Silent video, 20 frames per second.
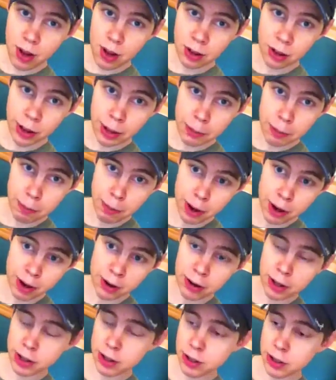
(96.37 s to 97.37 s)
like
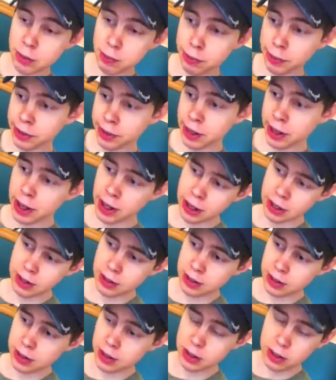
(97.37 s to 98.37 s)
berries,
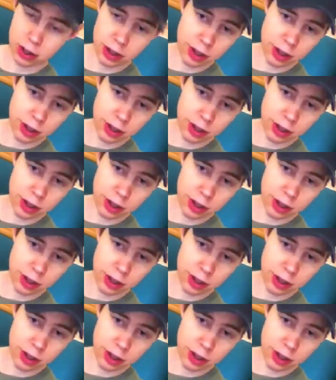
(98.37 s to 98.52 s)
bananas,